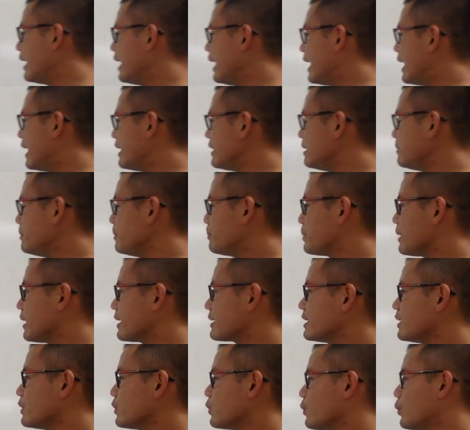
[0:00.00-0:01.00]
and then we
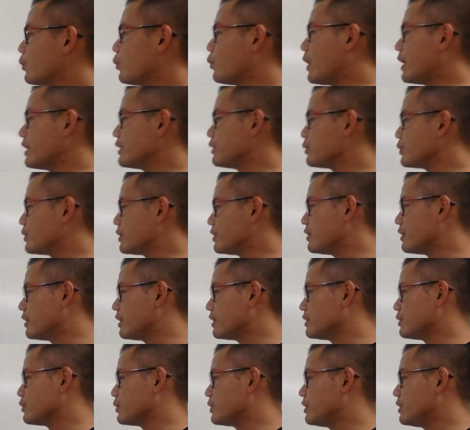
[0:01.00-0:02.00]
plug in one into here
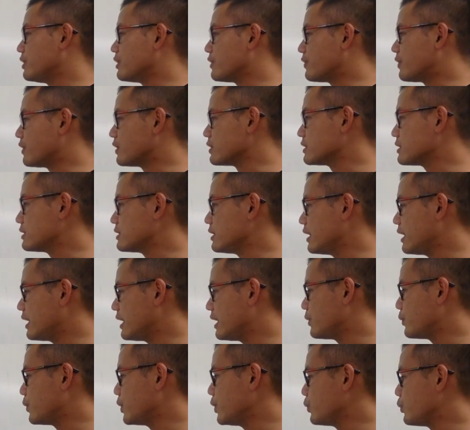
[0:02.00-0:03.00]
into here first,
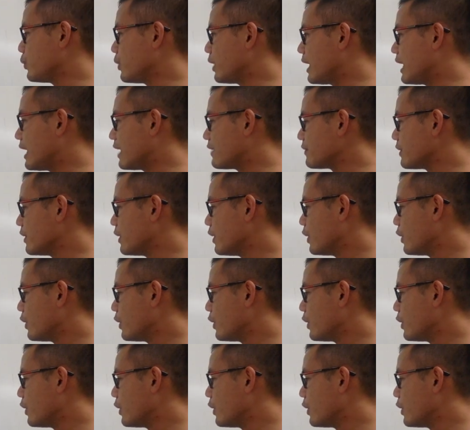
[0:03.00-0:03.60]
and we will have